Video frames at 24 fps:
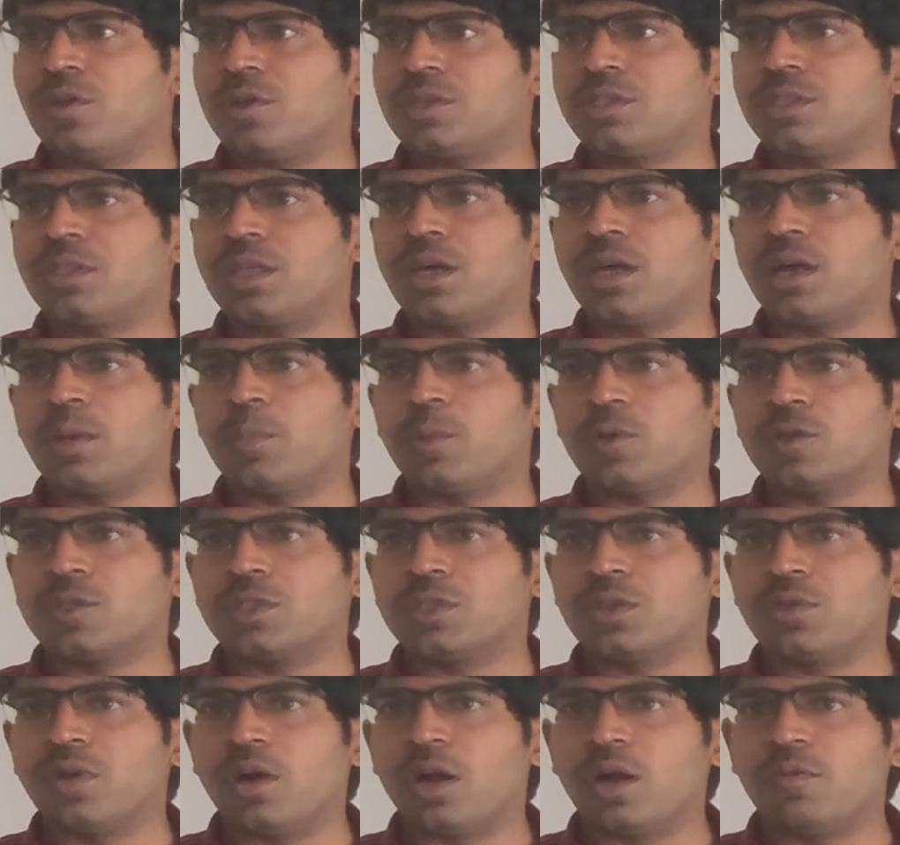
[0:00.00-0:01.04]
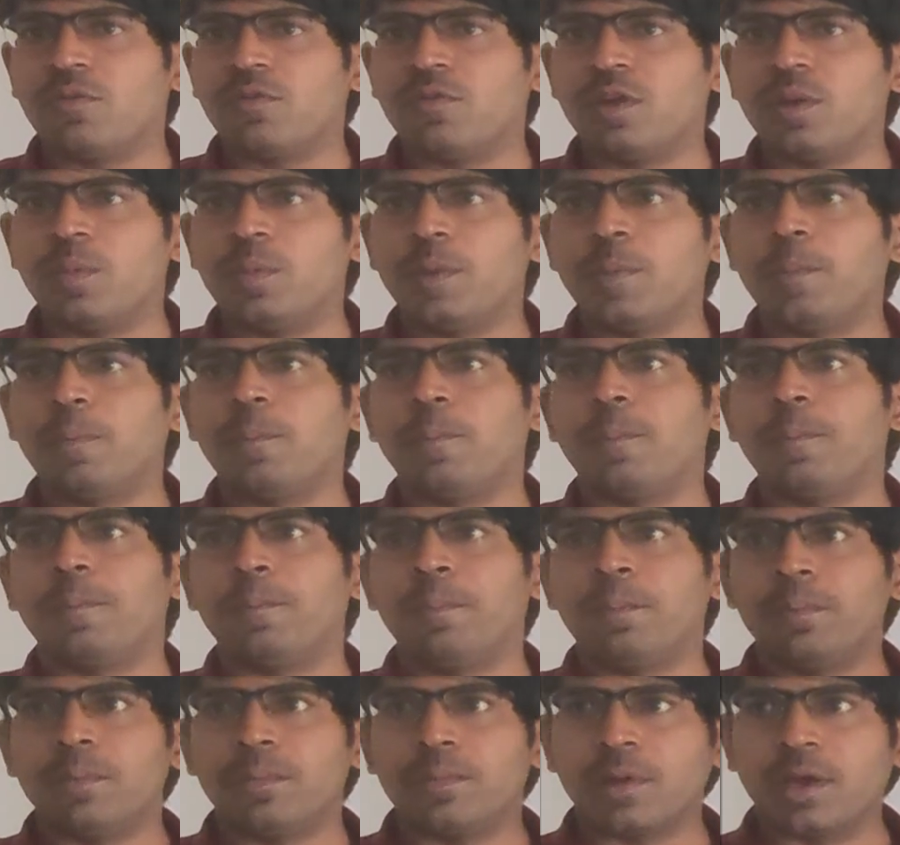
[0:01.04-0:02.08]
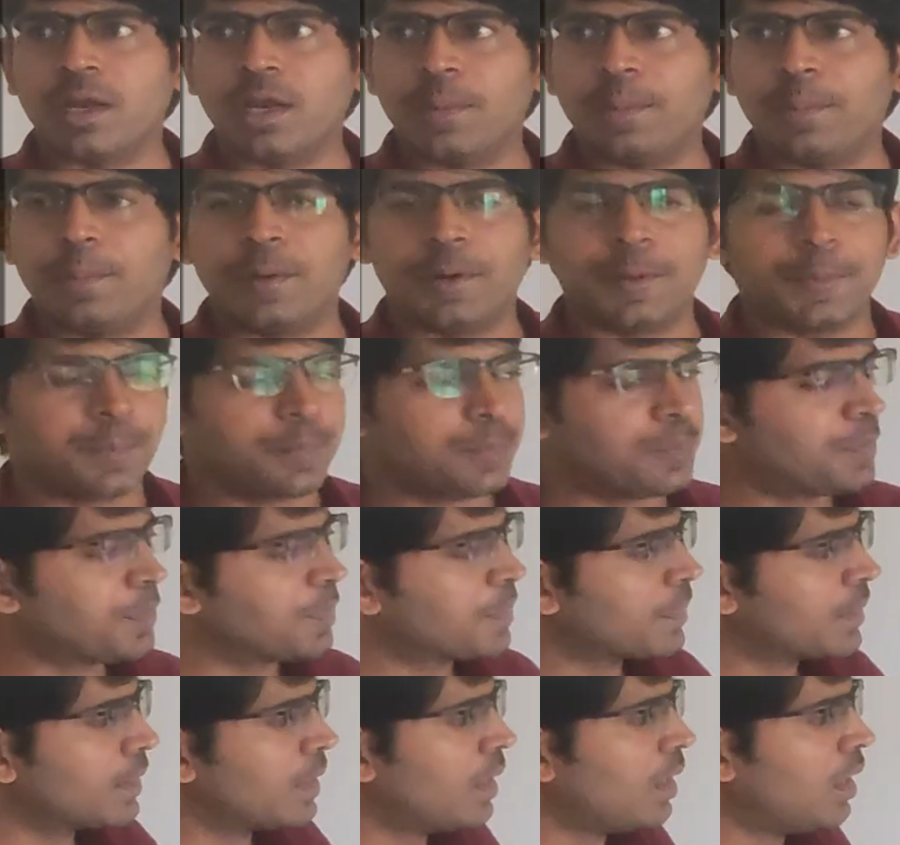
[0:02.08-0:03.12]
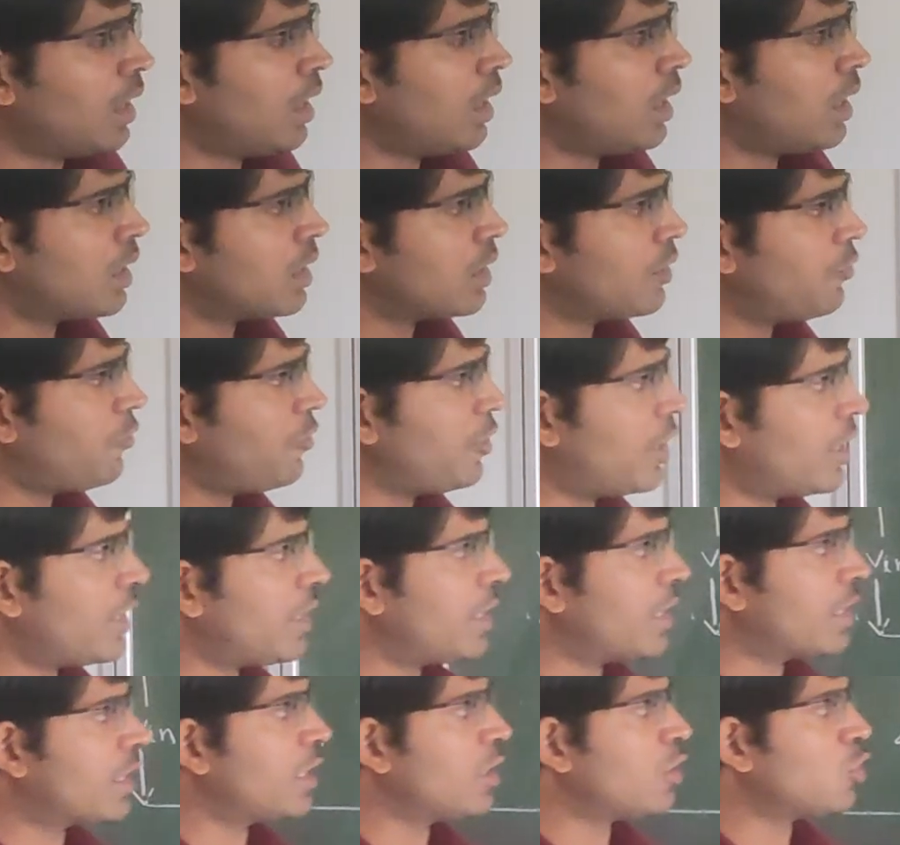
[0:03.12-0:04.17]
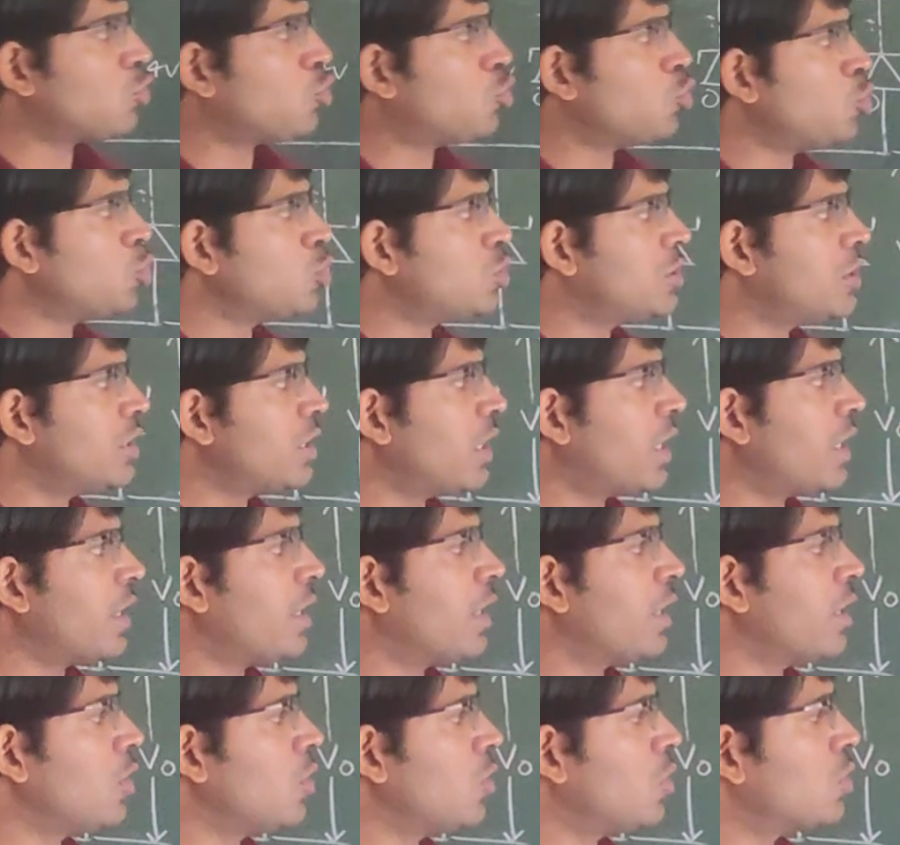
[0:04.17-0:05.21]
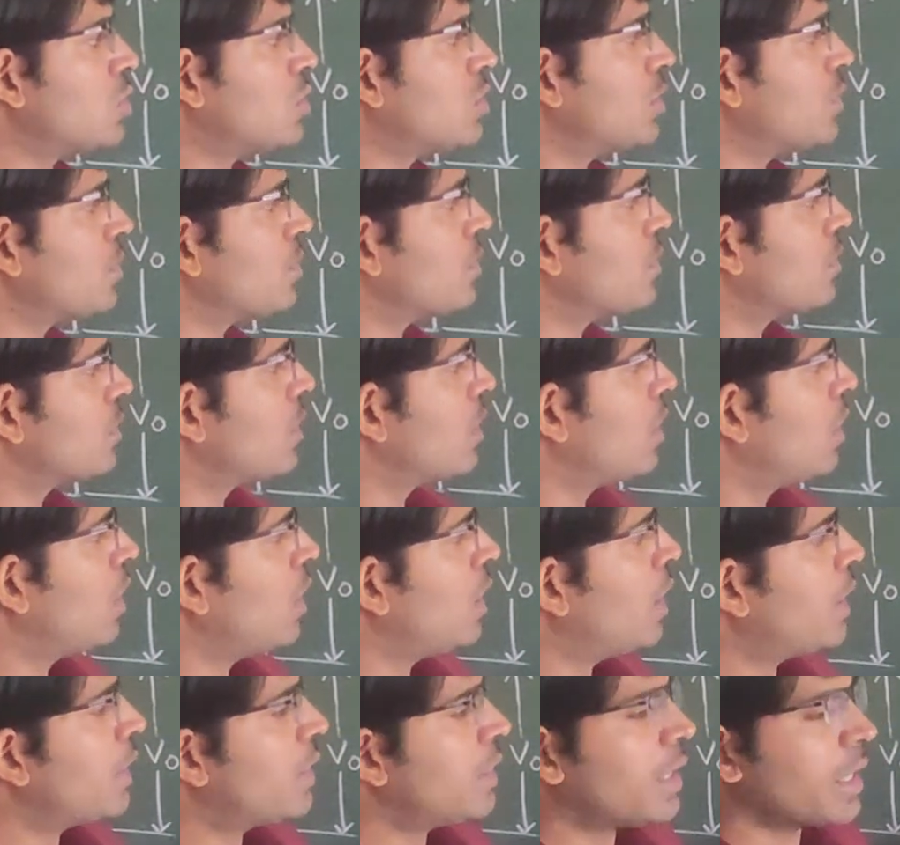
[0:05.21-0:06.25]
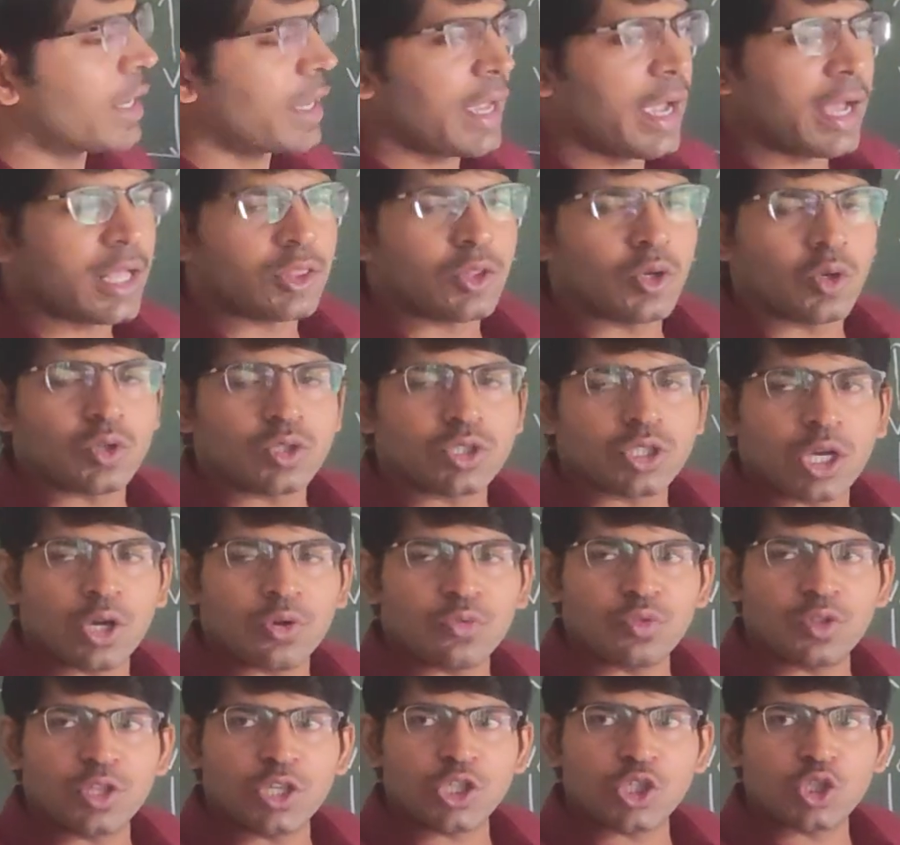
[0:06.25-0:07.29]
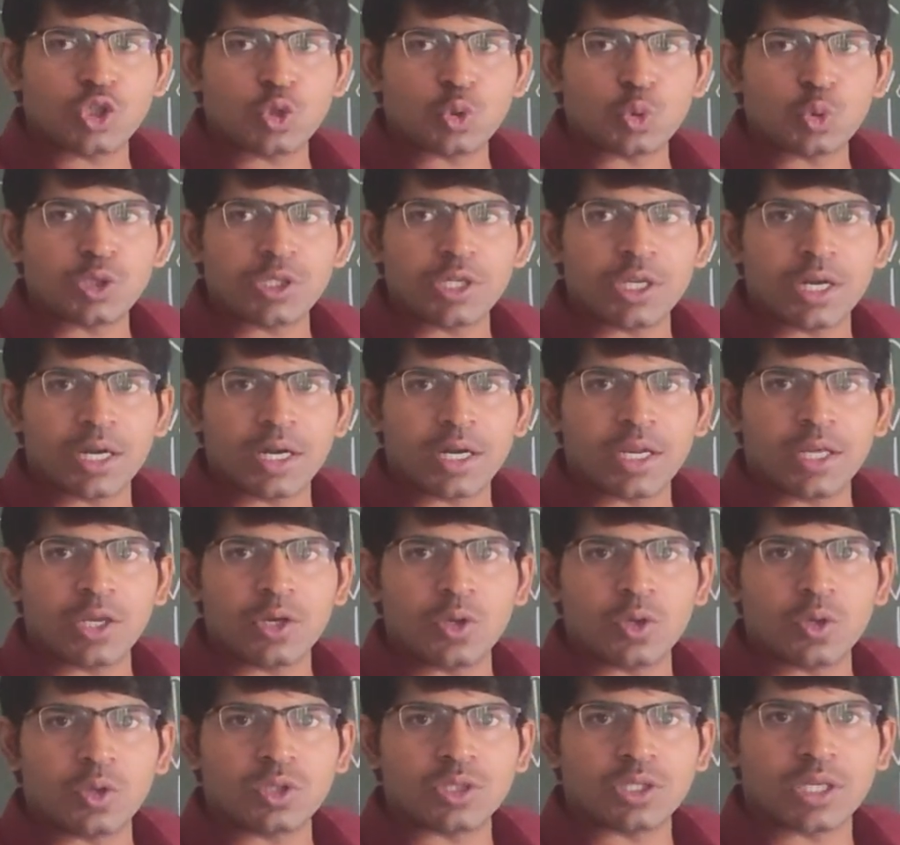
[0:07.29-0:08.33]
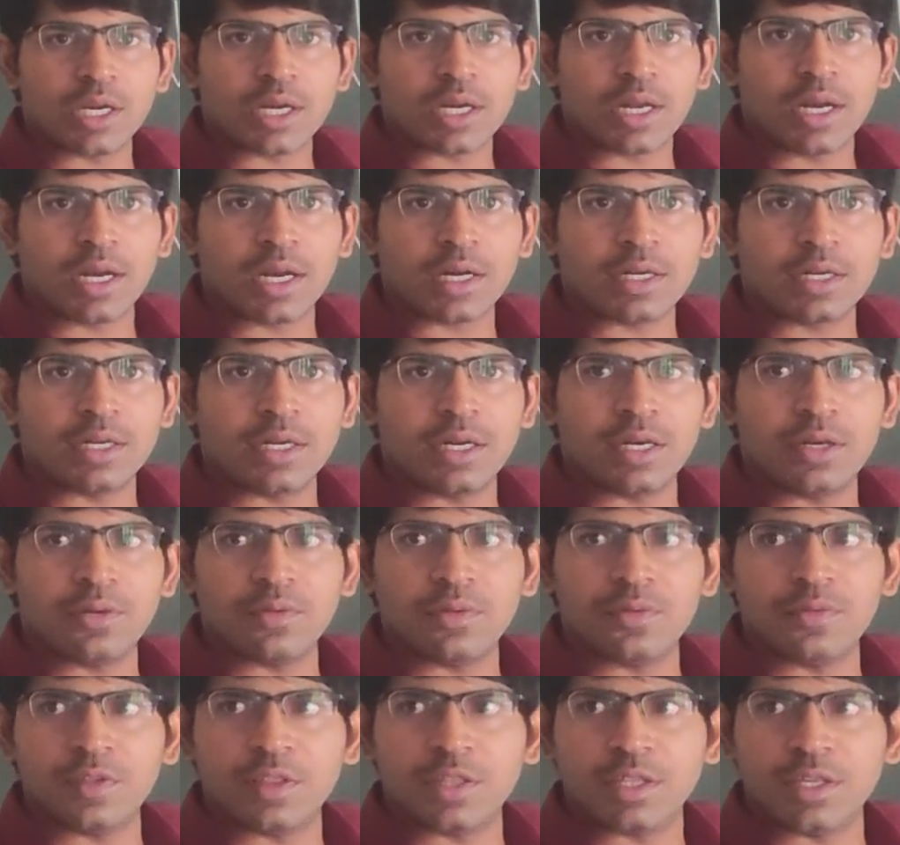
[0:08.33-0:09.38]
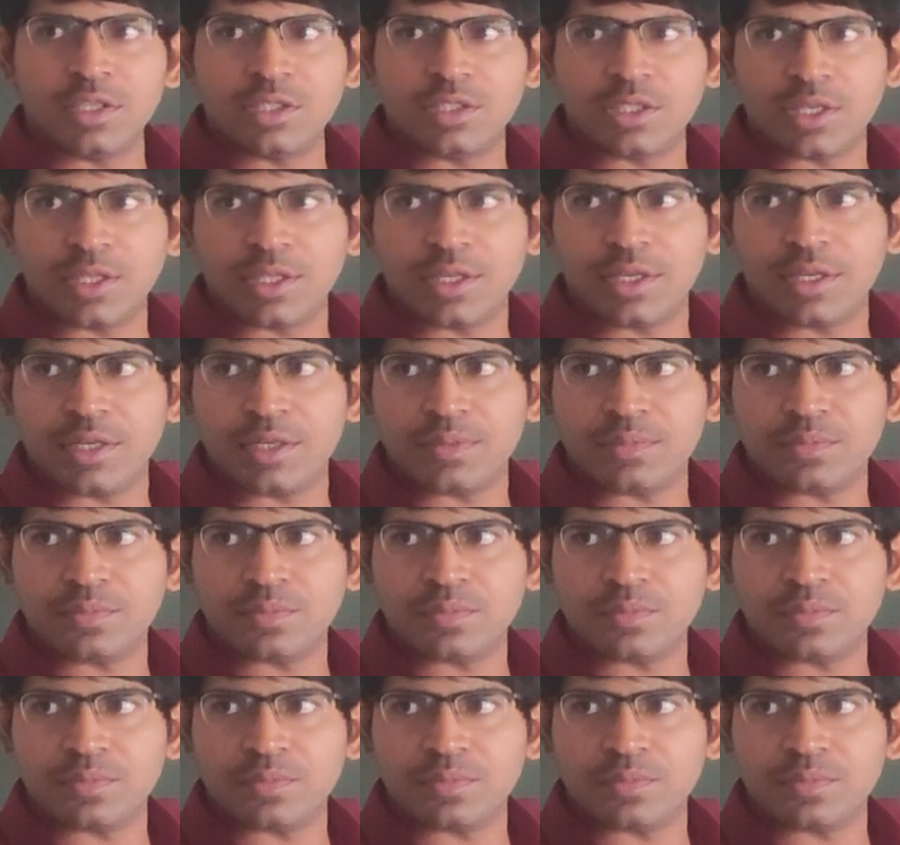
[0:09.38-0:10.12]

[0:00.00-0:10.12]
volts, the positive half will be clipped. If we are taking two Zener diodes, the cathodes of these two Zener diodes are connected with each other.